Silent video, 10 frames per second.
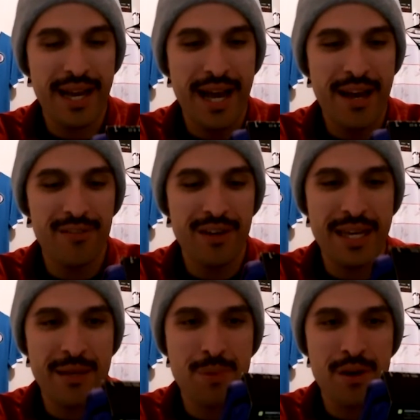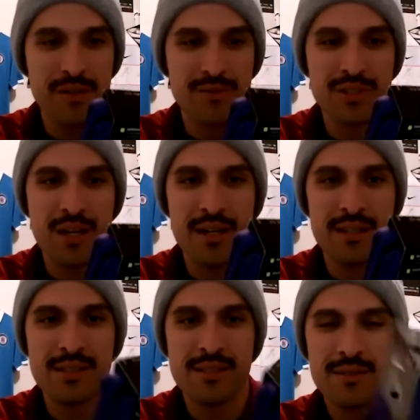have a pair of
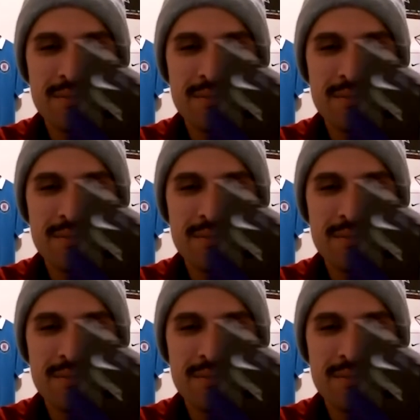socks,